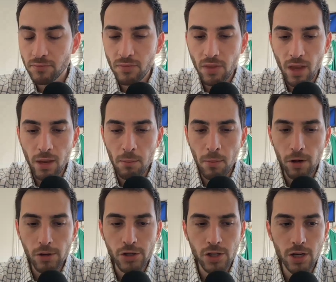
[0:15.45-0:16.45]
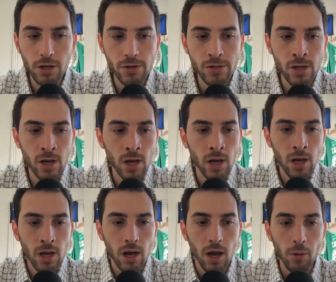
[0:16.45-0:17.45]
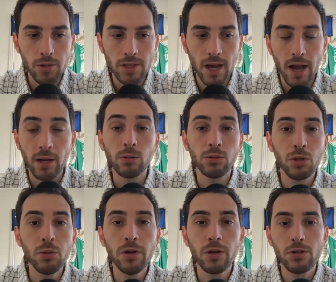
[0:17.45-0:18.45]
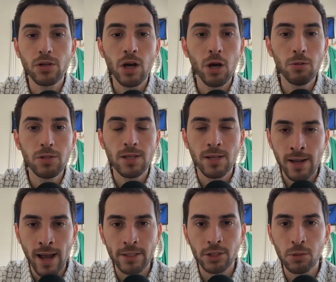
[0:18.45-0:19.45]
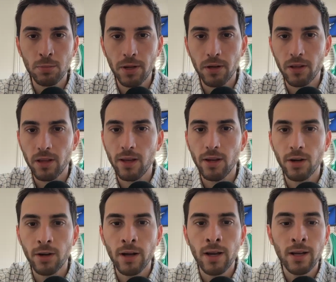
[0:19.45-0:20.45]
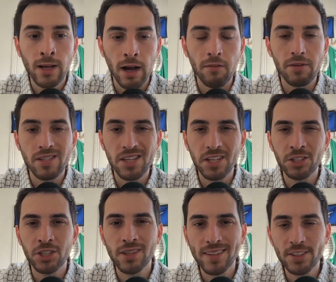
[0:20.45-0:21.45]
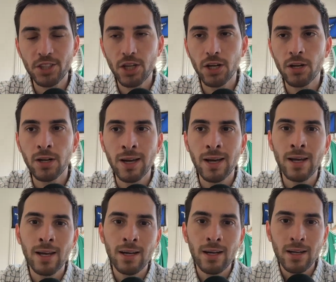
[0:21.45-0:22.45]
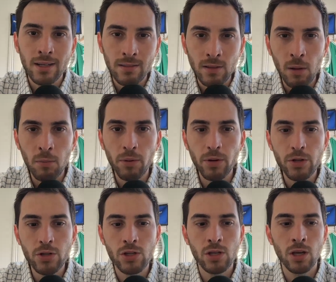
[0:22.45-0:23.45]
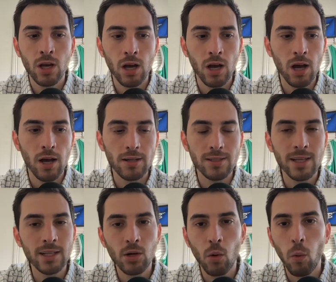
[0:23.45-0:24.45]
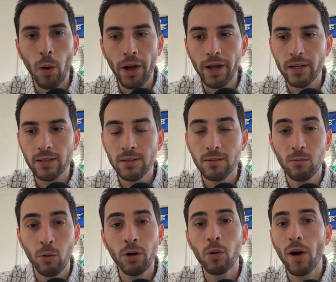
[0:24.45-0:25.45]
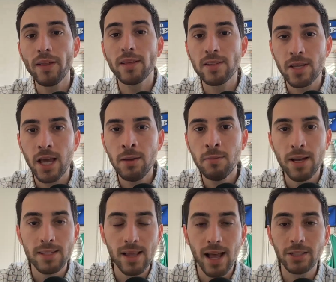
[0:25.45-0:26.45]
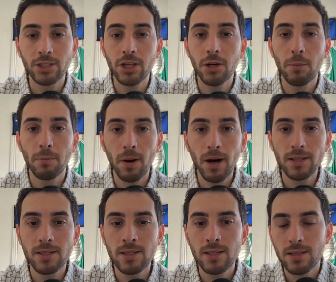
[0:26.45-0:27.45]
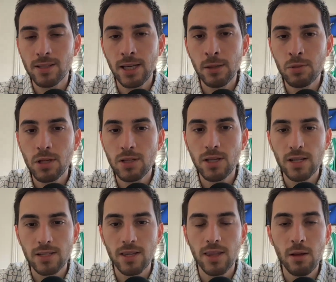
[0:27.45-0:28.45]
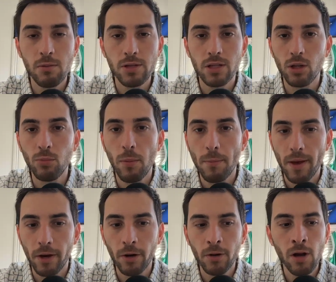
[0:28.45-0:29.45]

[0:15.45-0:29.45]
And Mark Sears was a guy who 2 years ago was in the National Player of the Year conversation. This year, numbers didn't quite weren't quite the same as last year, but team success I think was a little bit better.